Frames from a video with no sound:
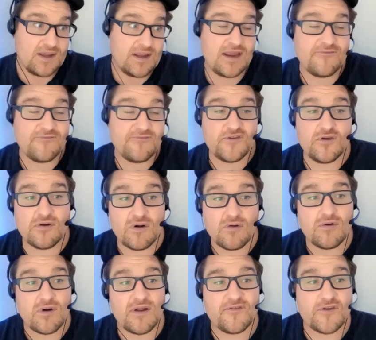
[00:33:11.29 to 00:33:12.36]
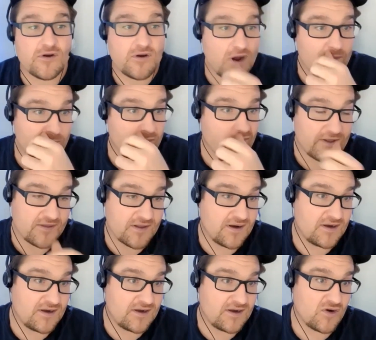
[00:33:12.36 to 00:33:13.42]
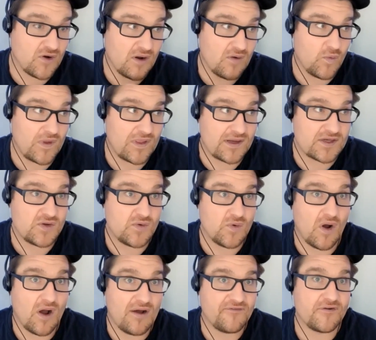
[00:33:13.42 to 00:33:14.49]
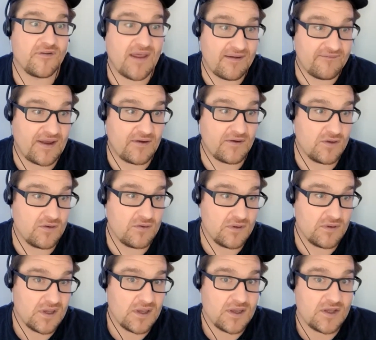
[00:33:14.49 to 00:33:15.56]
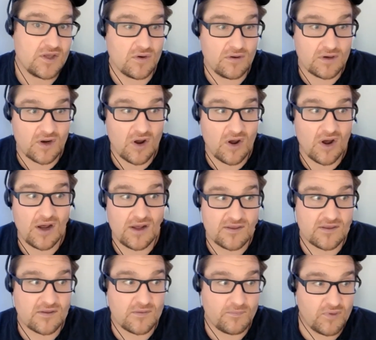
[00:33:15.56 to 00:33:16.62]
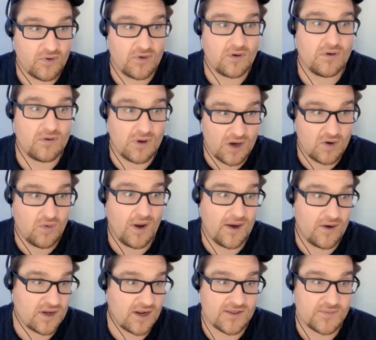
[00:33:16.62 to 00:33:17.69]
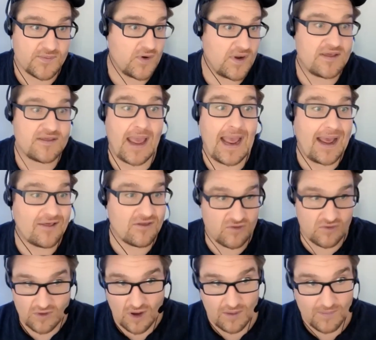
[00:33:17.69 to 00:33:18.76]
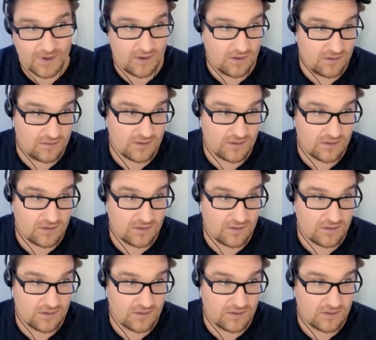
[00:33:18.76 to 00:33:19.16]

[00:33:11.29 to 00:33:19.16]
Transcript: if you're not present and you're not willing to offer that value, your cost per acquired customer is astronomical.